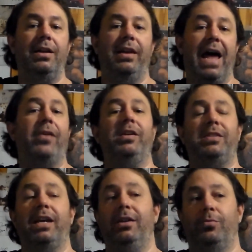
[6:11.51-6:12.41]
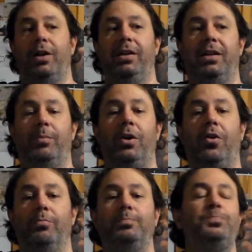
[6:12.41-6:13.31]
now he's saying he's ready to come
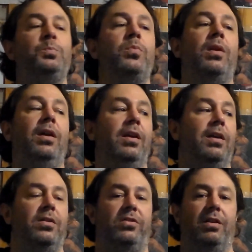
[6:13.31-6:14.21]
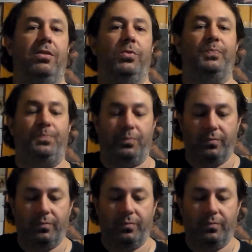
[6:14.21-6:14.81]
home. So